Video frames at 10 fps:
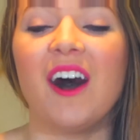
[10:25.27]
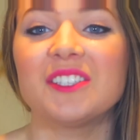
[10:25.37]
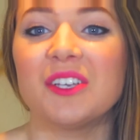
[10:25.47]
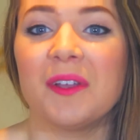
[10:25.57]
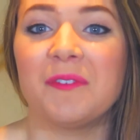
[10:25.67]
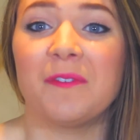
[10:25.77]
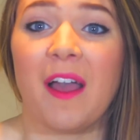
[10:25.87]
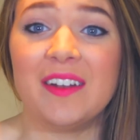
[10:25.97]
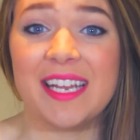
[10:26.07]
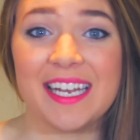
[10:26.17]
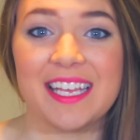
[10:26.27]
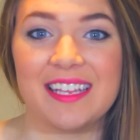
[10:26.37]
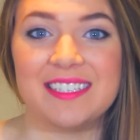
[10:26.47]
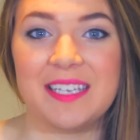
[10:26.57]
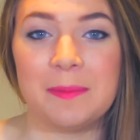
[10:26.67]
Also, if you found any of
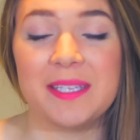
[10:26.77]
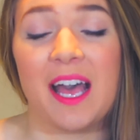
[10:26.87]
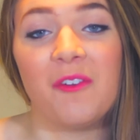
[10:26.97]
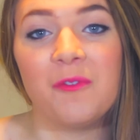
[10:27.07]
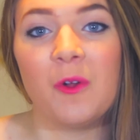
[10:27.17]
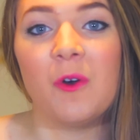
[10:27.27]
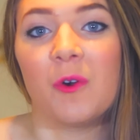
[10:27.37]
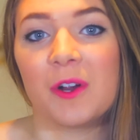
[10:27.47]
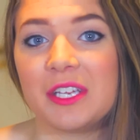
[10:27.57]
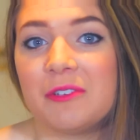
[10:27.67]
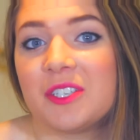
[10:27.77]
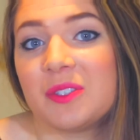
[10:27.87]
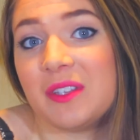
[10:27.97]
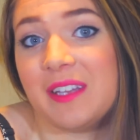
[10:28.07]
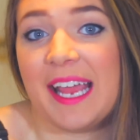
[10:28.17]
these tips helpful or you
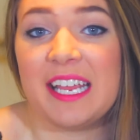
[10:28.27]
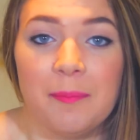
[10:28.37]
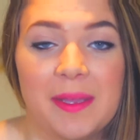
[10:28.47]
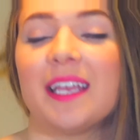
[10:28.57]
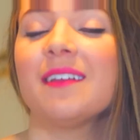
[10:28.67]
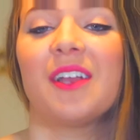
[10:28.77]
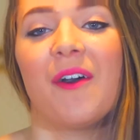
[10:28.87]
just like me,